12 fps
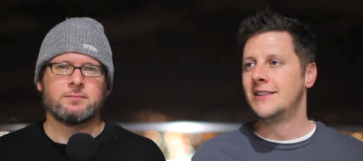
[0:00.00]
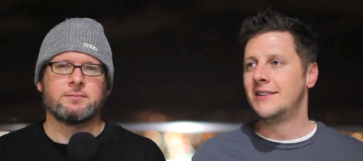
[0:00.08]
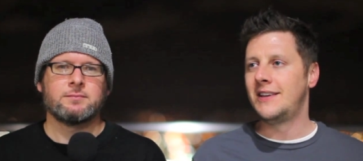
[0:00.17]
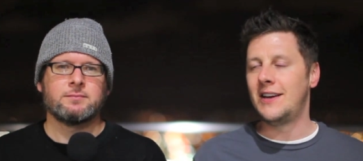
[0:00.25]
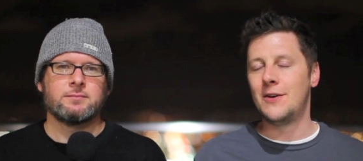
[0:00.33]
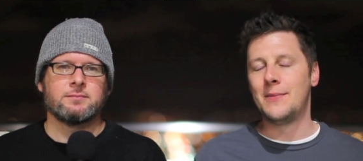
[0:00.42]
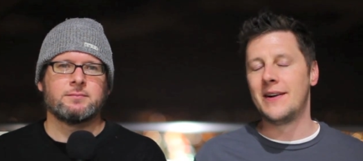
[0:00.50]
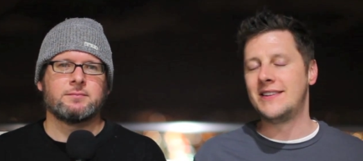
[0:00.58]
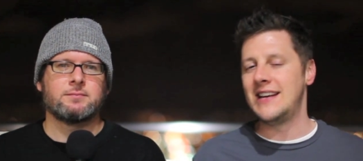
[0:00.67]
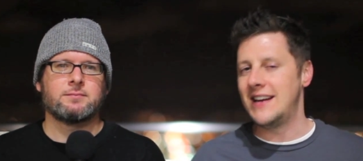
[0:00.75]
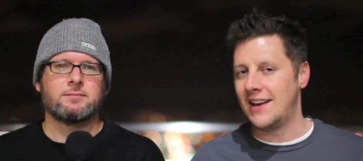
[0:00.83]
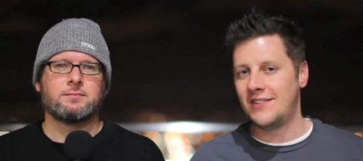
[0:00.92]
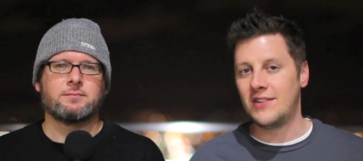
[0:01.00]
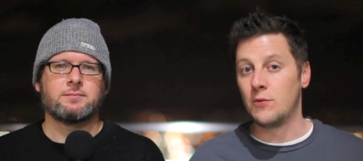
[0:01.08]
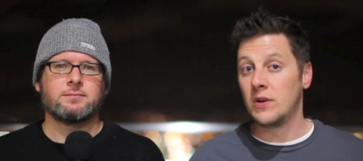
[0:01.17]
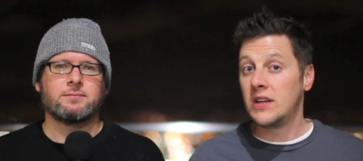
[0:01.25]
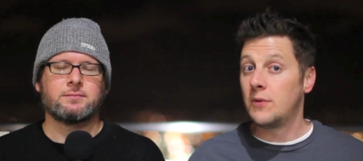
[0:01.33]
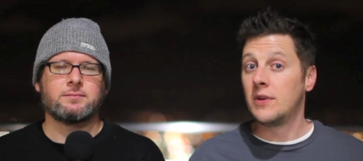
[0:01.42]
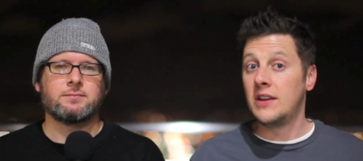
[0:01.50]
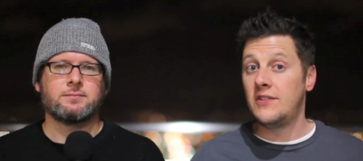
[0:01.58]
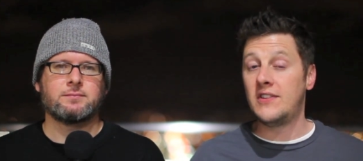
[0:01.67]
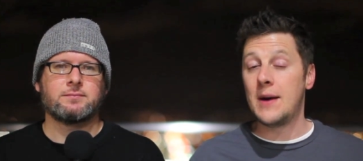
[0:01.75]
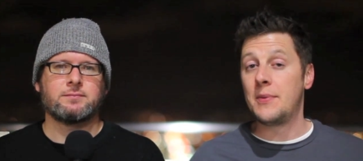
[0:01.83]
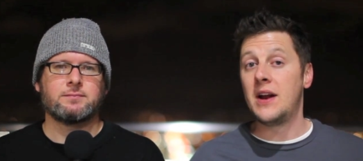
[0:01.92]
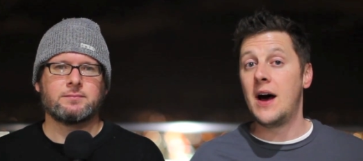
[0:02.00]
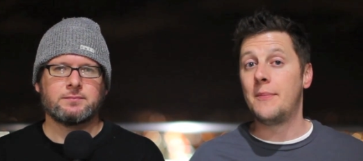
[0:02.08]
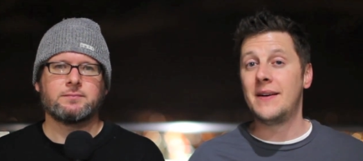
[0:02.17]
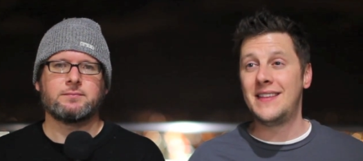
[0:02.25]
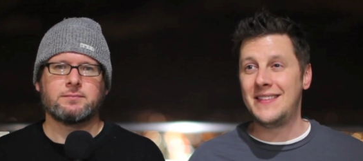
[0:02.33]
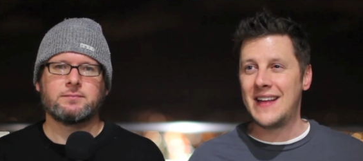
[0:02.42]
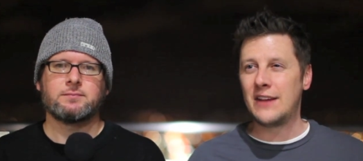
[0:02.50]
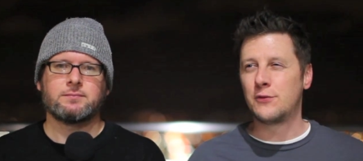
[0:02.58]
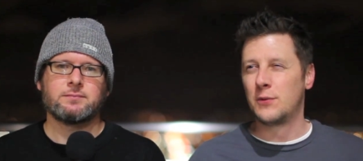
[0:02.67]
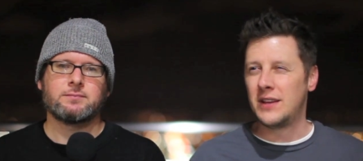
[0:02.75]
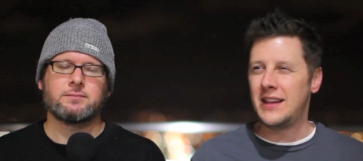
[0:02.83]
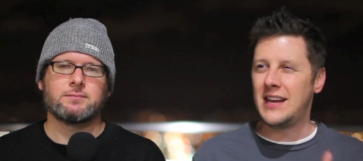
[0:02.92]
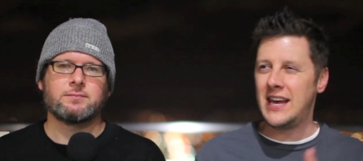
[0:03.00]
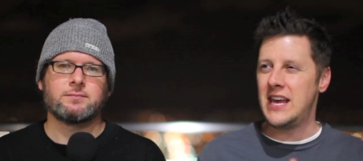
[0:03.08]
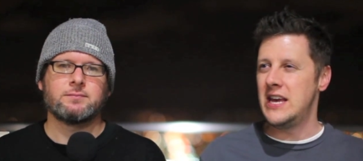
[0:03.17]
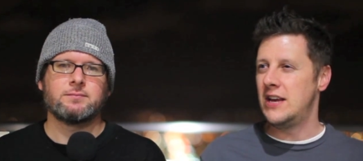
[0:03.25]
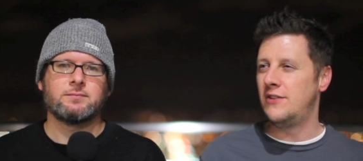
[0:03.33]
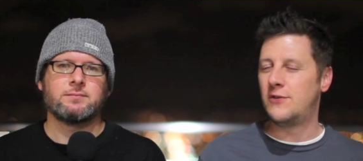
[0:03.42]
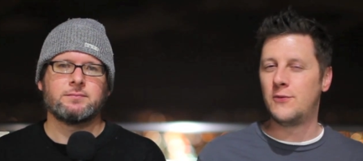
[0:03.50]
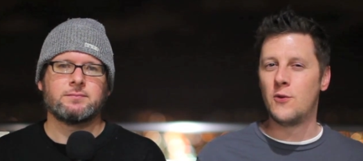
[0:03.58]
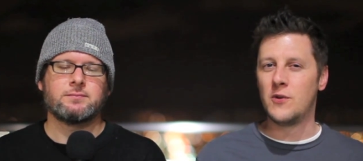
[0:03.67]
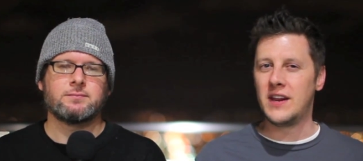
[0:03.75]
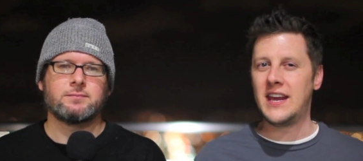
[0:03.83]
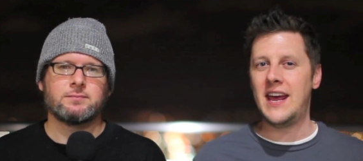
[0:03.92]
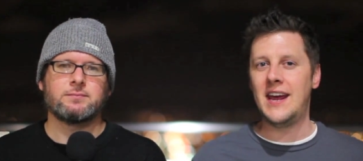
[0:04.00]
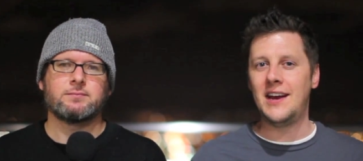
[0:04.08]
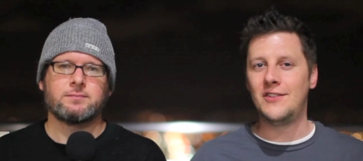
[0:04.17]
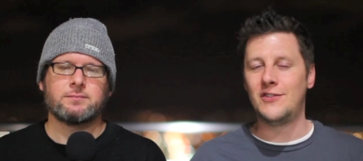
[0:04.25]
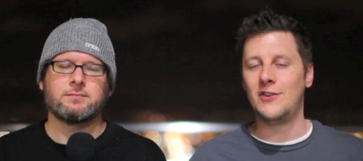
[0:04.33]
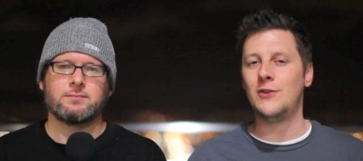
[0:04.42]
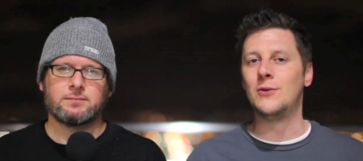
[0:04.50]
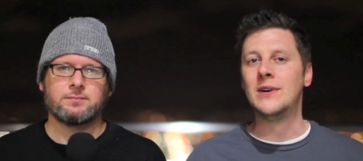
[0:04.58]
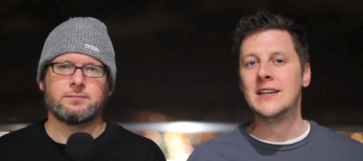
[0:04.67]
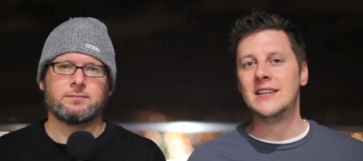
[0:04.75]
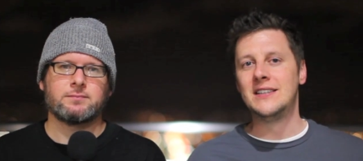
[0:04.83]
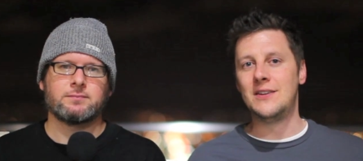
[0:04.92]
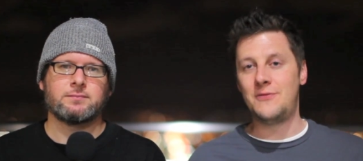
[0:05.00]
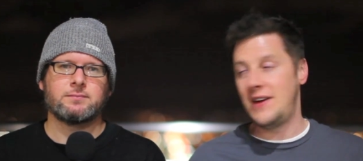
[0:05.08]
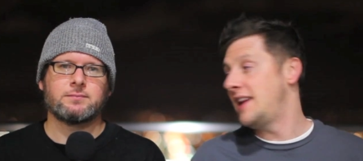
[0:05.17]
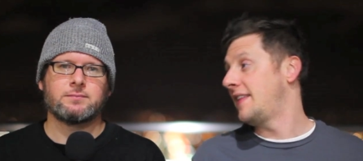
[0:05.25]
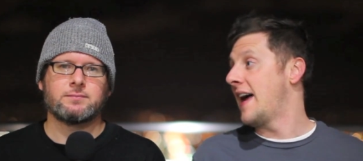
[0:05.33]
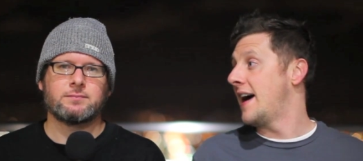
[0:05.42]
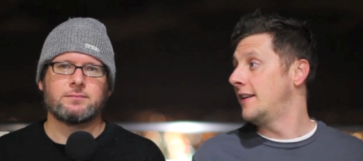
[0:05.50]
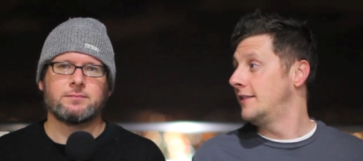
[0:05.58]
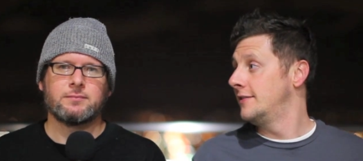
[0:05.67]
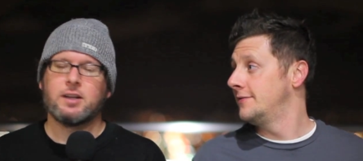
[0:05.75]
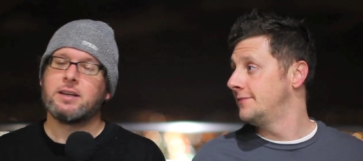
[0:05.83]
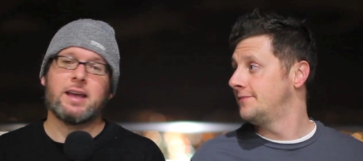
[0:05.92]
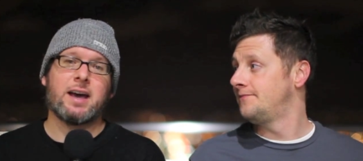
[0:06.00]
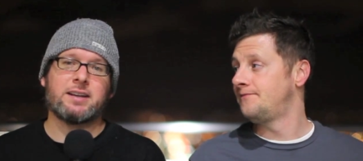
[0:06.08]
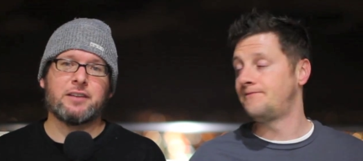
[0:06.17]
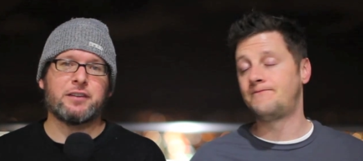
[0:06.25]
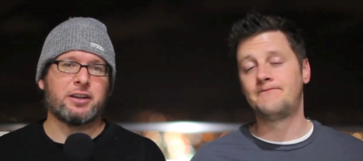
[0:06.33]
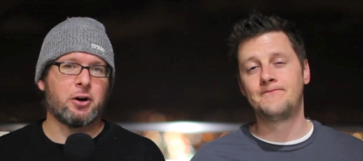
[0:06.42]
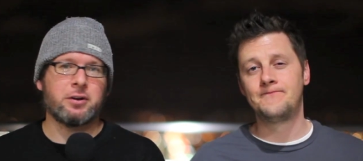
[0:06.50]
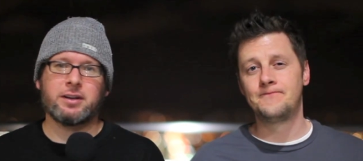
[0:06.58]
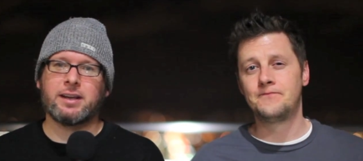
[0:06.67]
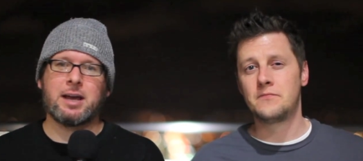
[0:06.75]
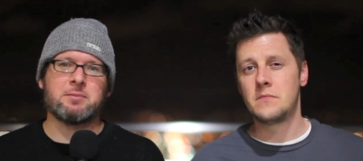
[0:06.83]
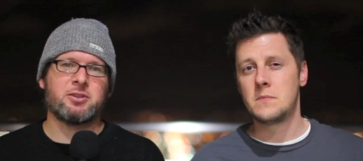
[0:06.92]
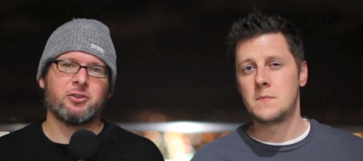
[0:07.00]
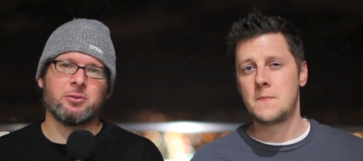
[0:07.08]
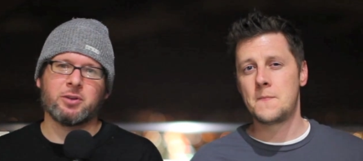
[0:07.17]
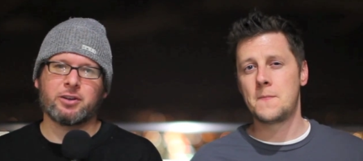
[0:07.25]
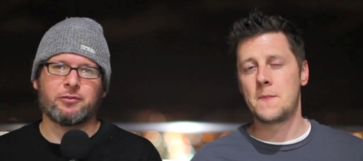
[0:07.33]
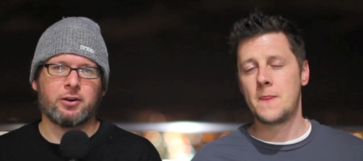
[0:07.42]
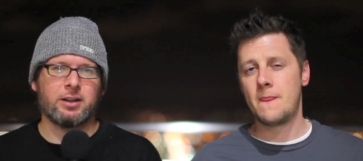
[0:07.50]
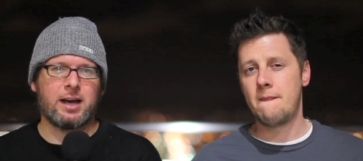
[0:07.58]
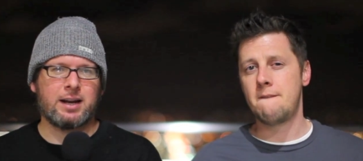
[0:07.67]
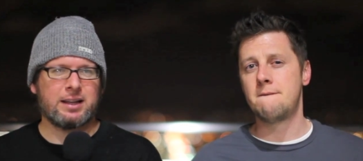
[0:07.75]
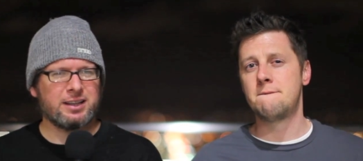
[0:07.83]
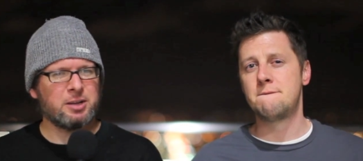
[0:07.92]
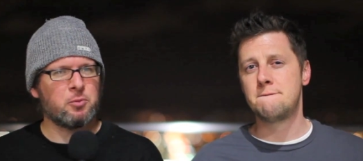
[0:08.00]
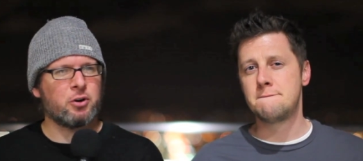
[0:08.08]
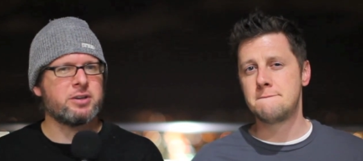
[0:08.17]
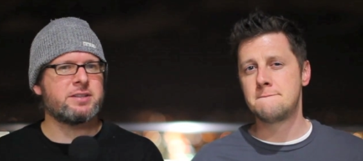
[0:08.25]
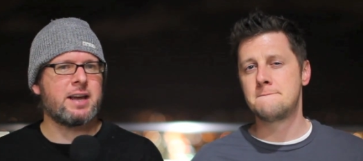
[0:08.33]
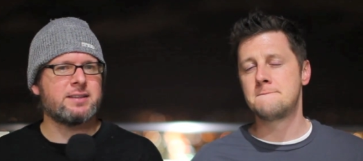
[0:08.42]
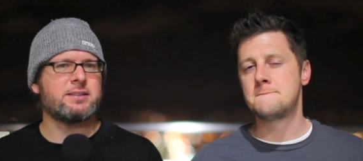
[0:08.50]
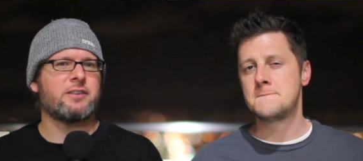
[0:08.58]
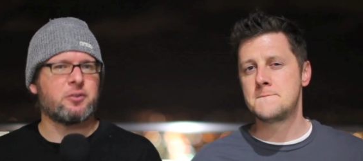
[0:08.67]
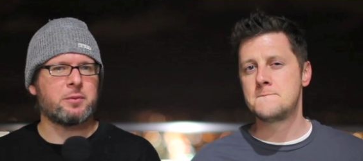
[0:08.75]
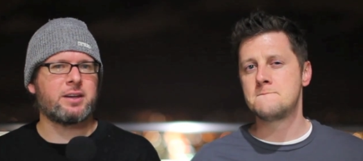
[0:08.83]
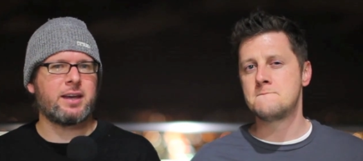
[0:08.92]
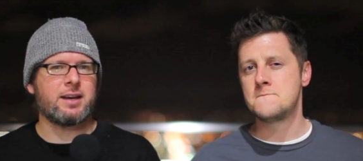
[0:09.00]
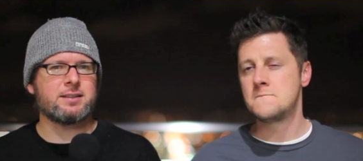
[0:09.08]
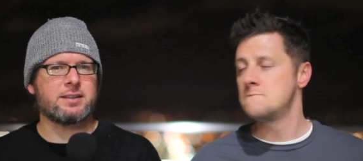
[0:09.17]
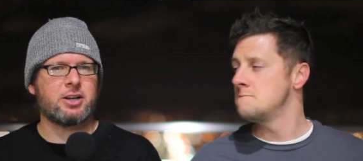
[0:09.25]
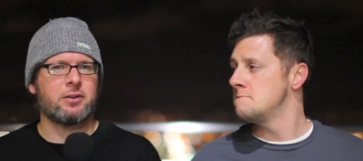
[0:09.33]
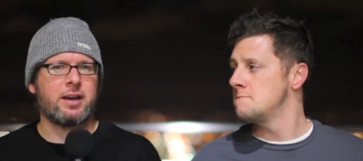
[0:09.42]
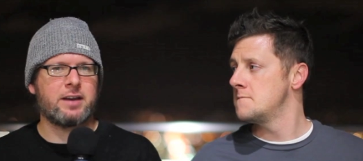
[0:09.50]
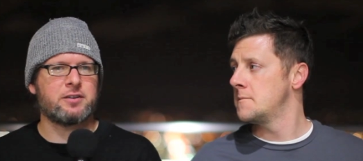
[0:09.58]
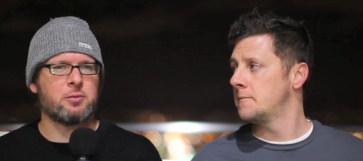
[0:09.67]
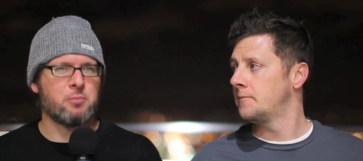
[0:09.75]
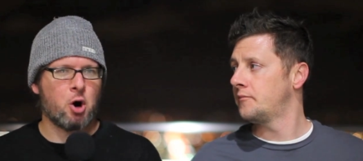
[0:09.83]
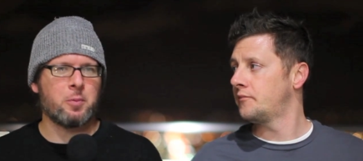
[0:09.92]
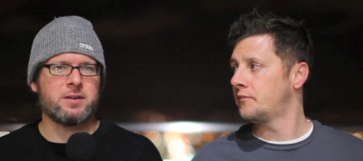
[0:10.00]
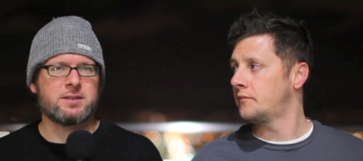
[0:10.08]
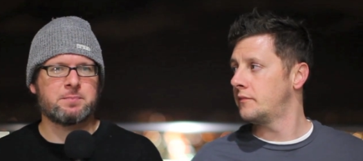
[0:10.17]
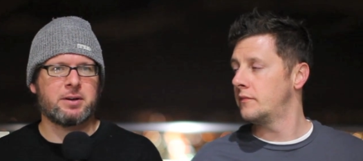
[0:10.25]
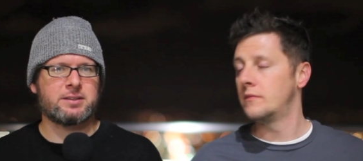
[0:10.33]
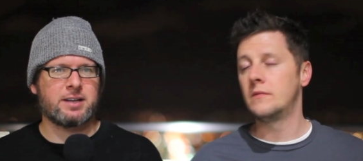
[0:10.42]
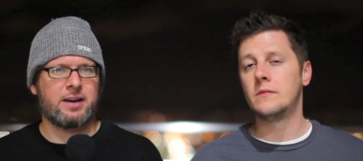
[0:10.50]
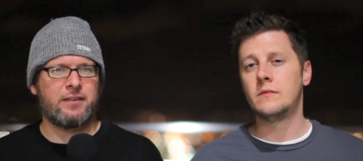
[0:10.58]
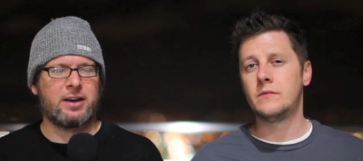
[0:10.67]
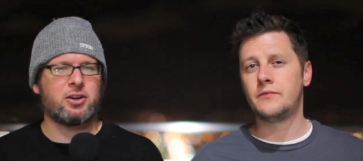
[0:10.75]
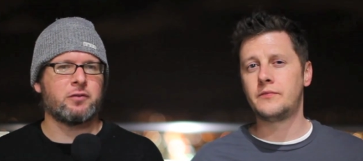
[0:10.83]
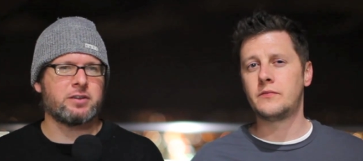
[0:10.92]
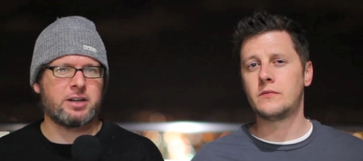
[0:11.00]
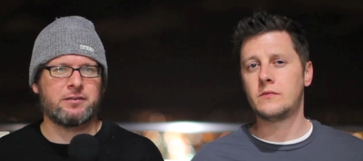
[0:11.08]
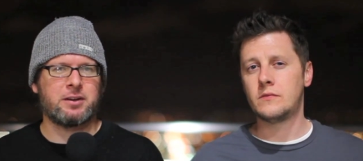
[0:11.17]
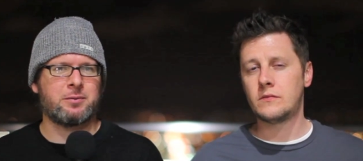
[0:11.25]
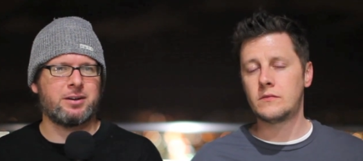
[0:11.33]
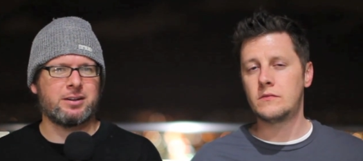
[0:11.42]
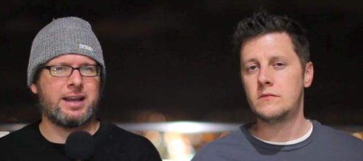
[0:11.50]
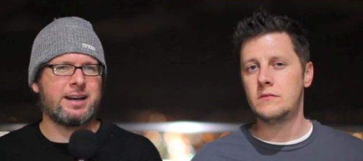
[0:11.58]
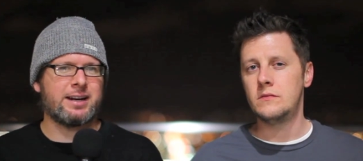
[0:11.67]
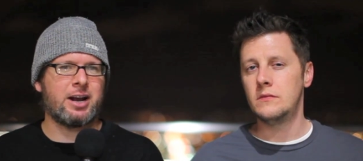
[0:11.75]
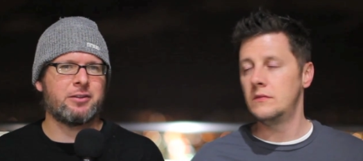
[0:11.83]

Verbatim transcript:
Speaker 1: you know, Martinez to really, really step it up. I think that's really the keys for the Kings to defeating that.
Speaker 2: Yeah, definitely going into game two, looking for a lot, a little more intensity from the Kings. I know they had their moments, but uh, Vancouver definitely laying it out